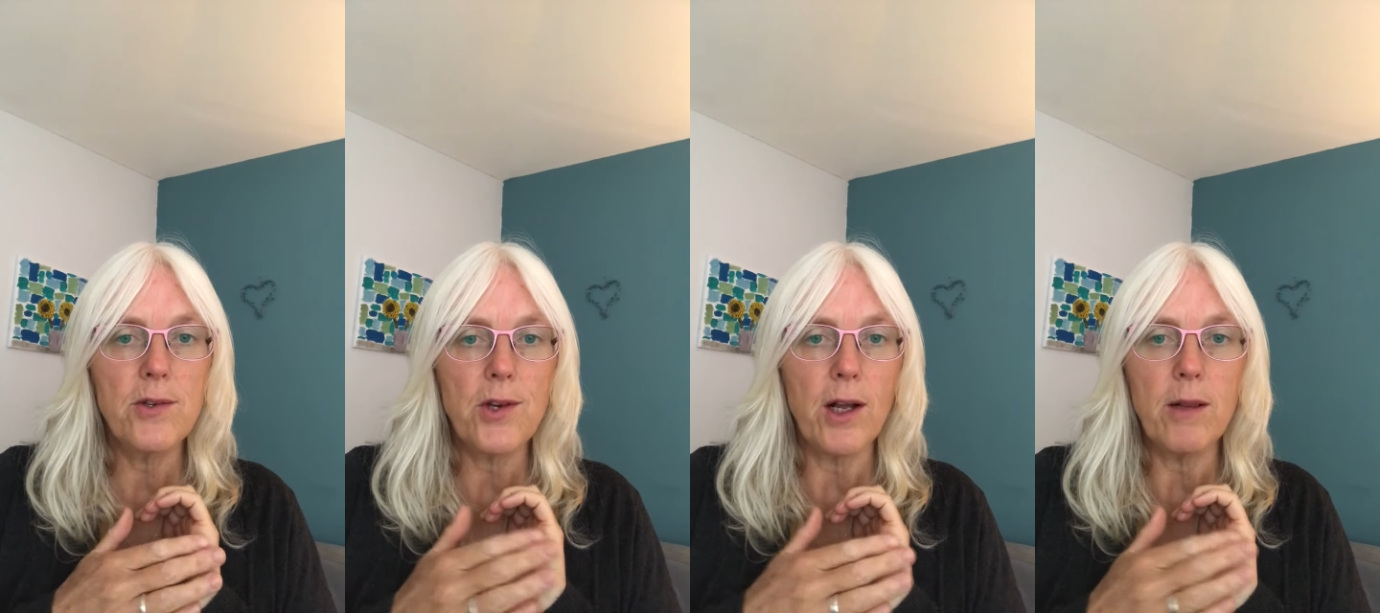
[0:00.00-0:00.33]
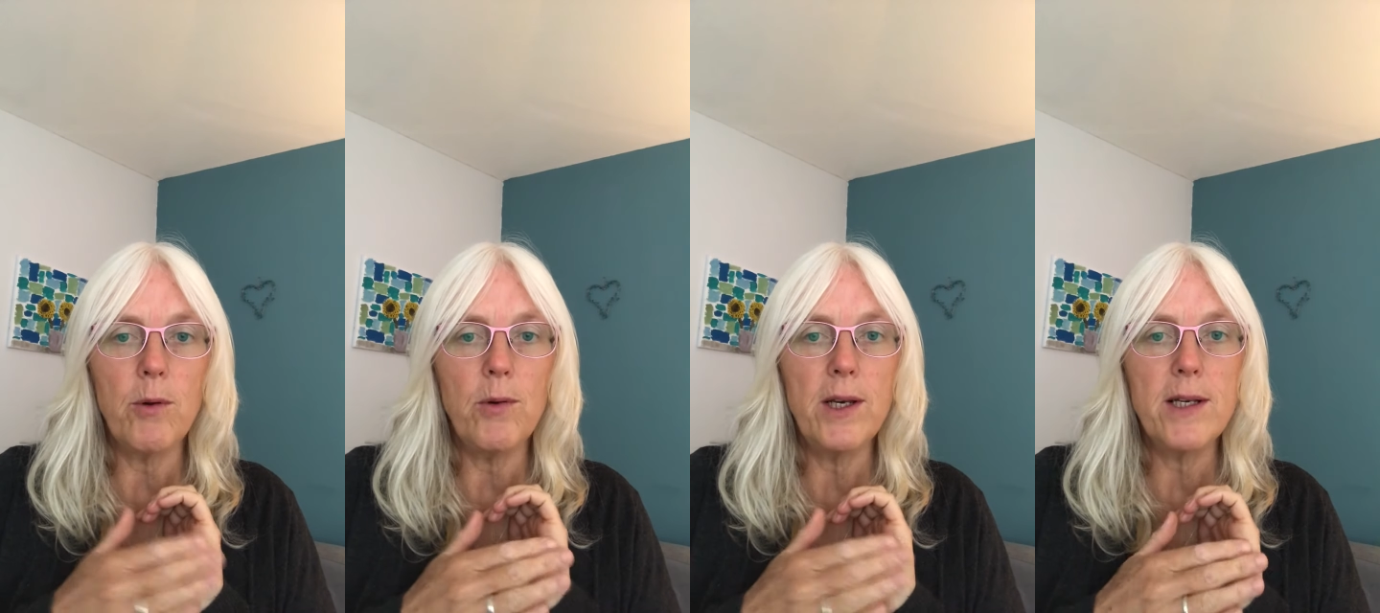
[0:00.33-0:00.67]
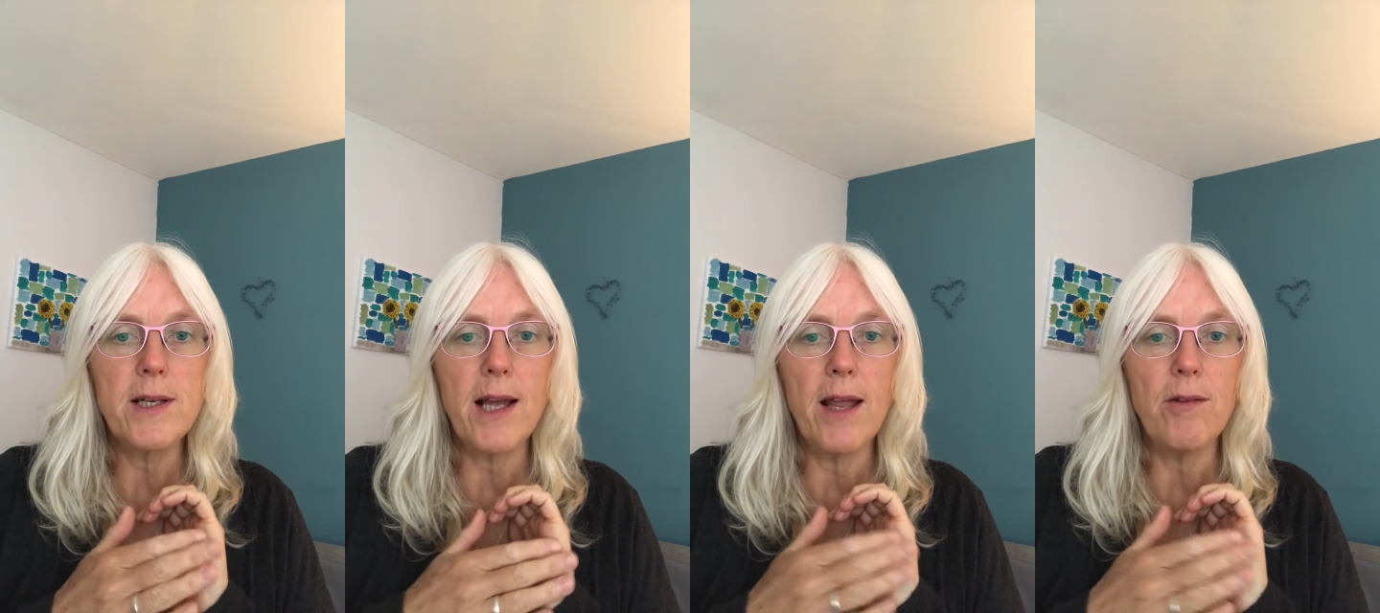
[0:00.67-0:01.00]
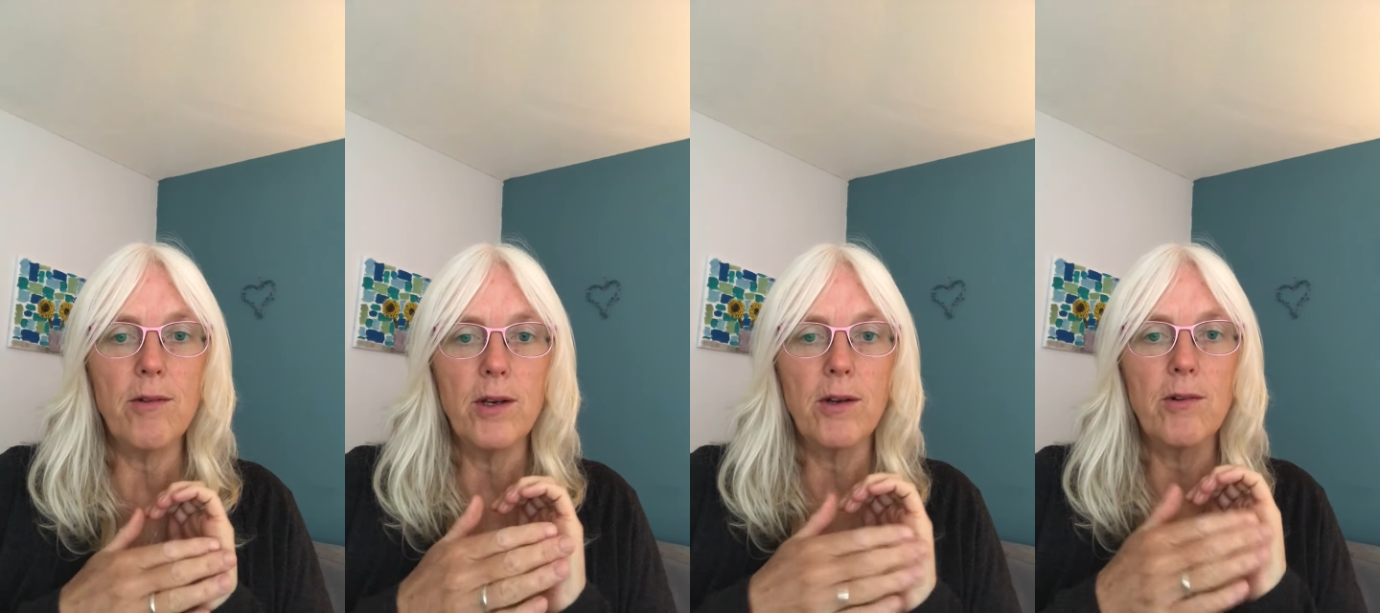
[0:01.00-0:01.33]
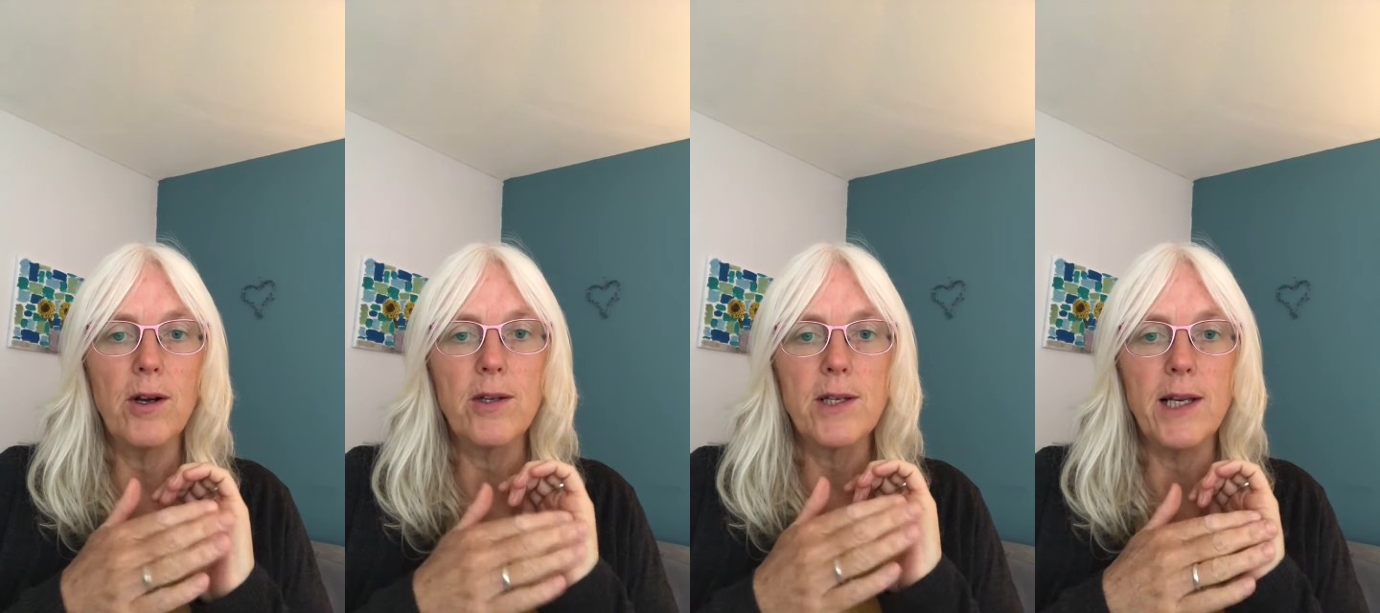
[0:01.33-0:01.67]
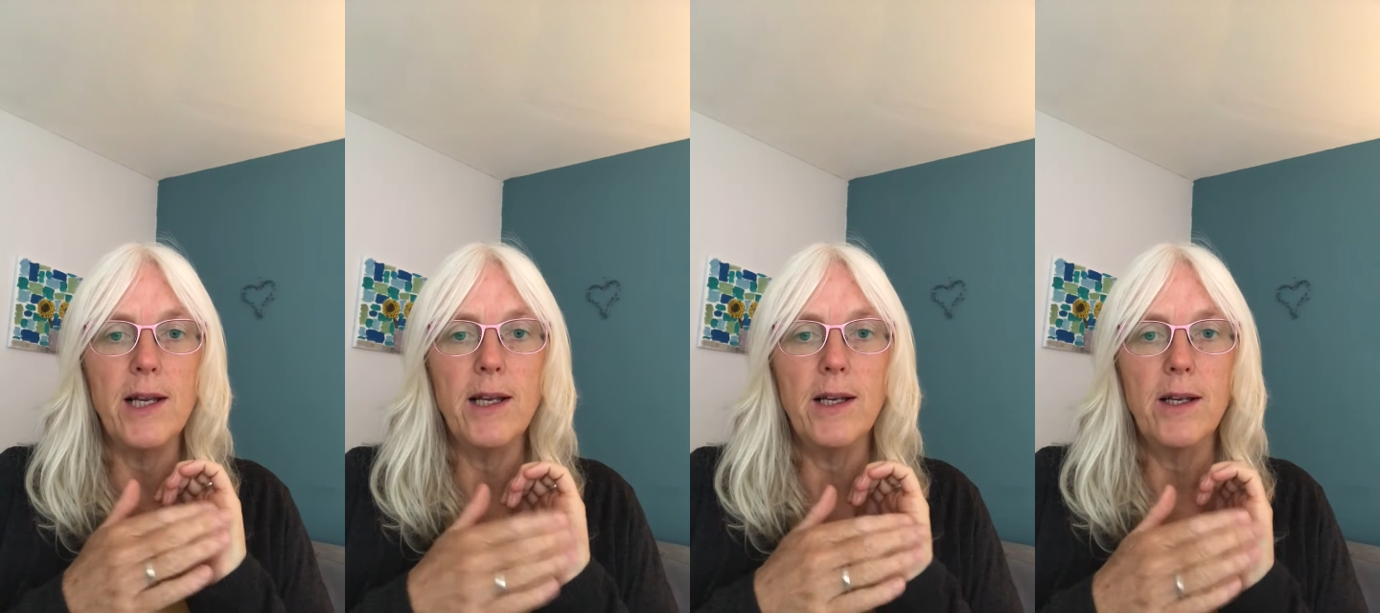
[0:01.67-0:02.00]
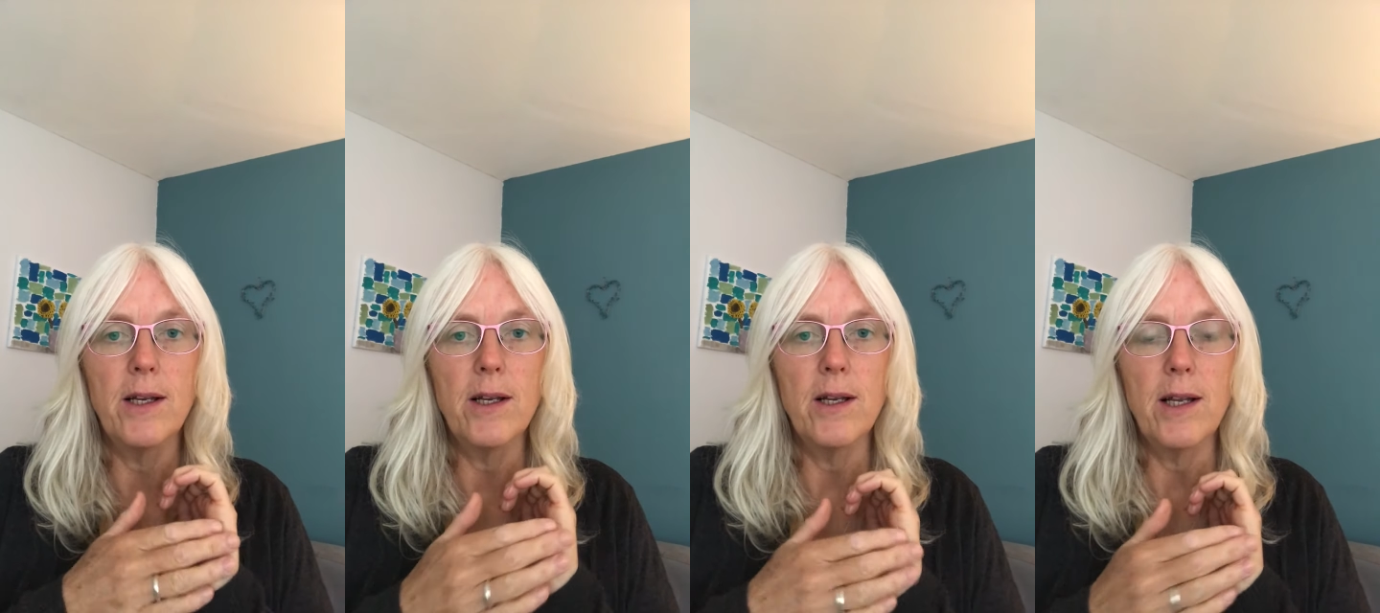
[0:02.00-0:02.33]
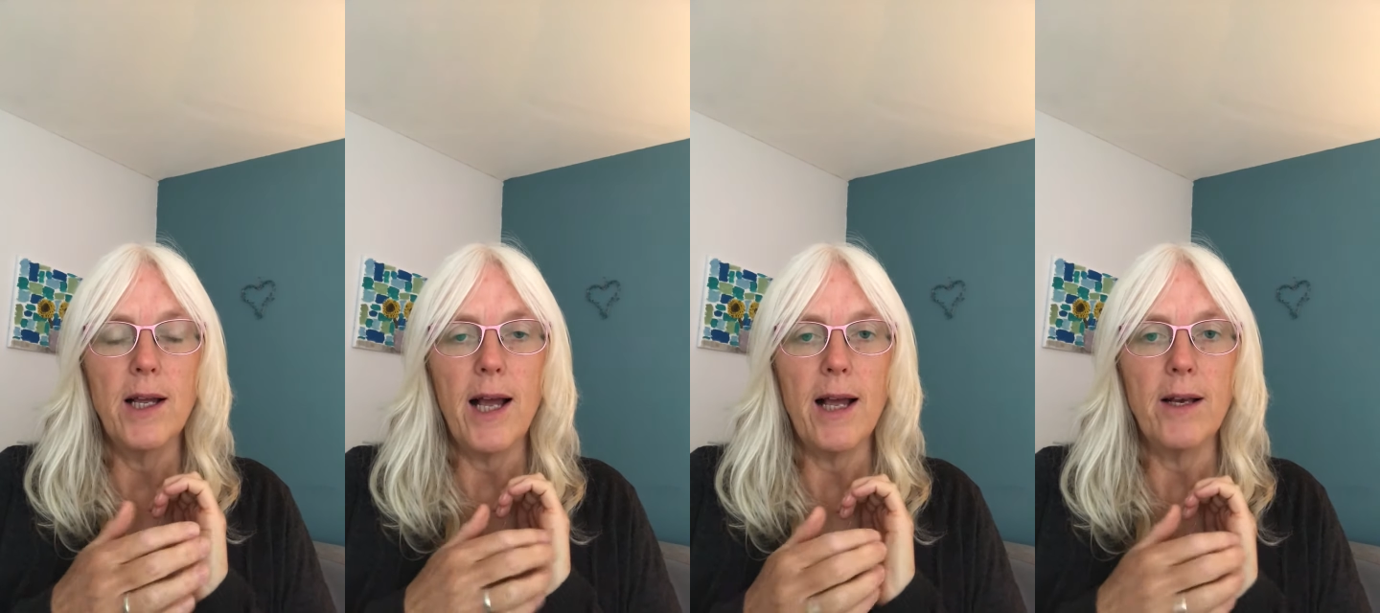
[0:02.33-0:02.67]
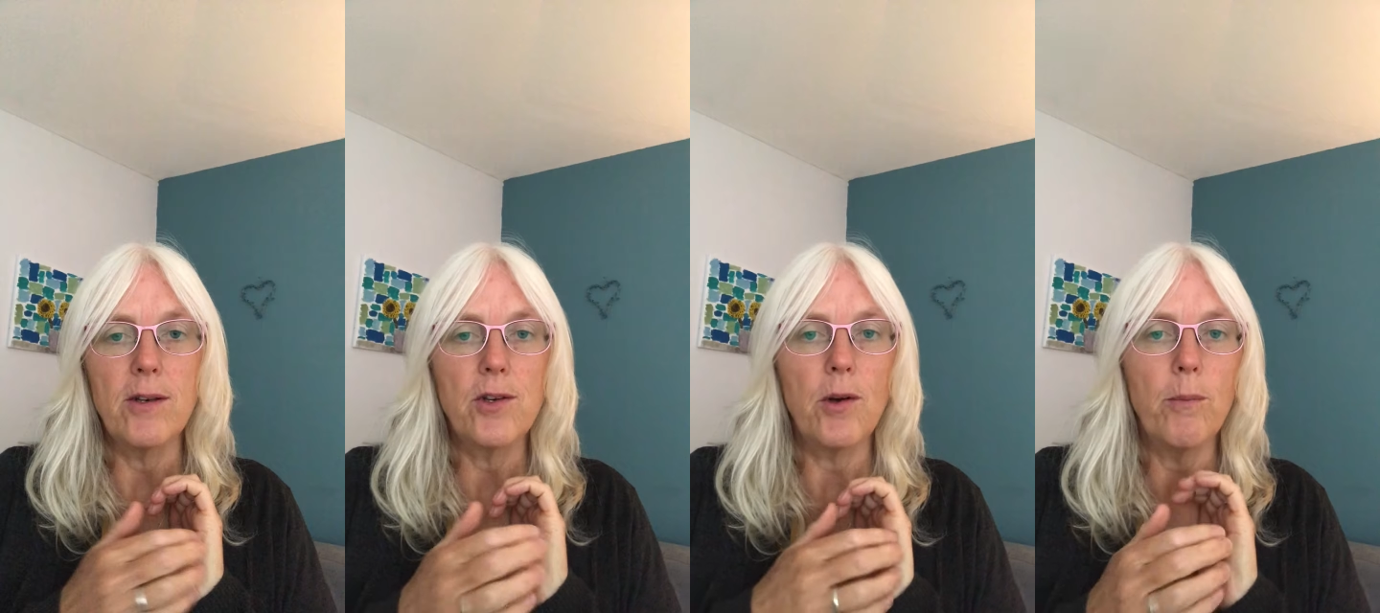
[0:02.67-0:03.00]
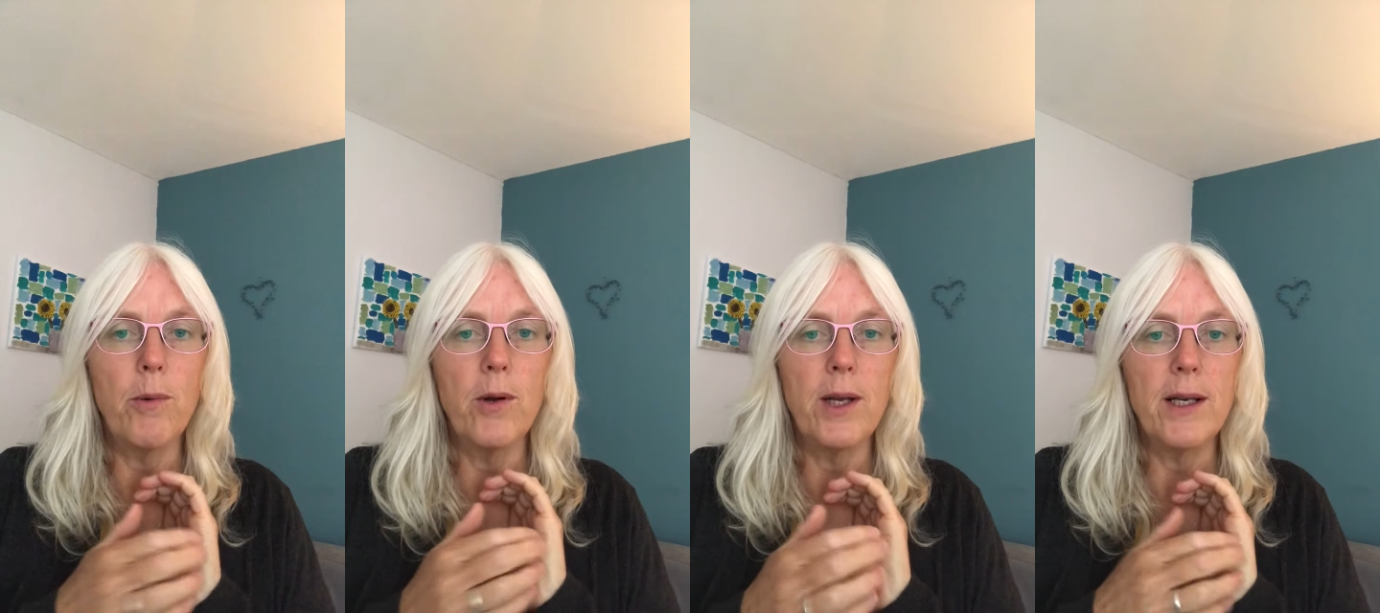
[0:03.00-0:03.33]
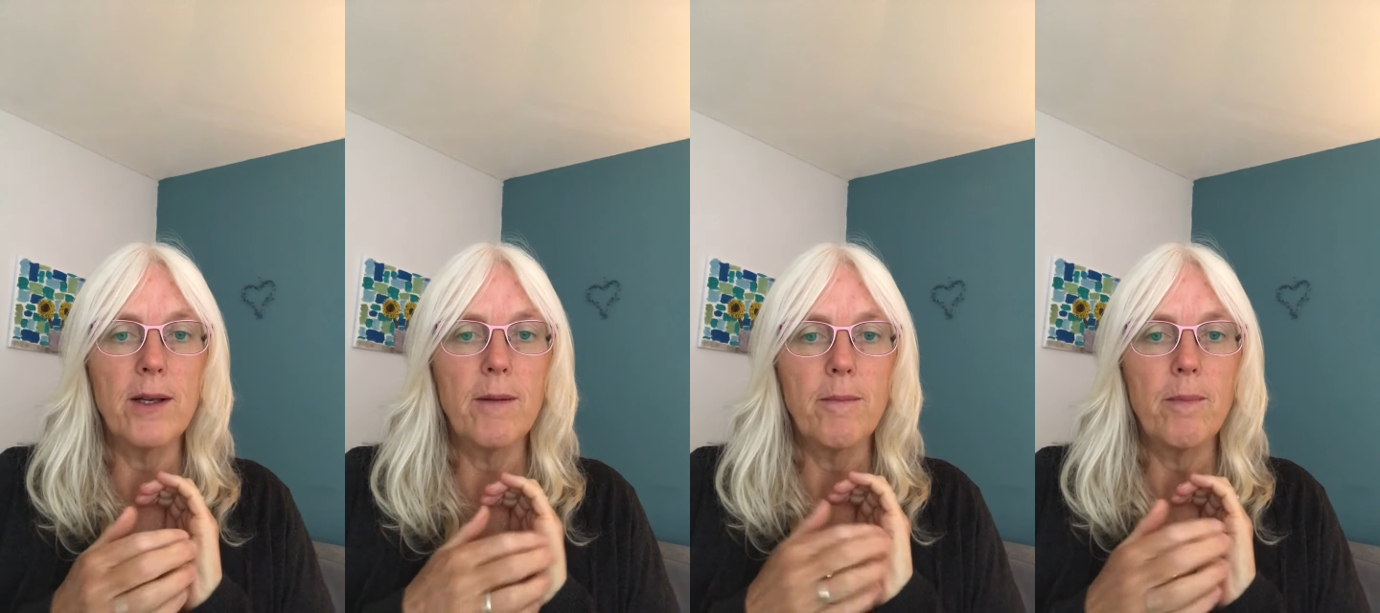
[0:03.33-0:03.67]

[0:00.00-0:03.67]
chuck them all in together on the karate hand chop point.